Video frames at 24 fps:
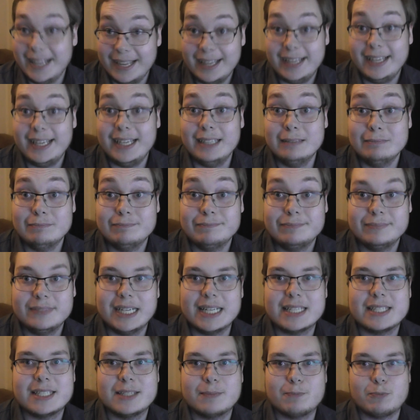Yeah,
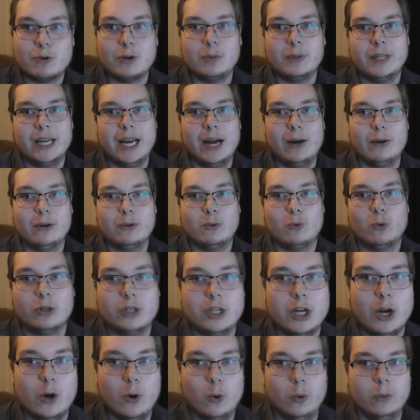that's probably how it would
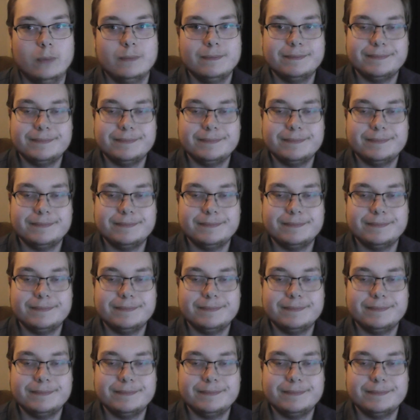go.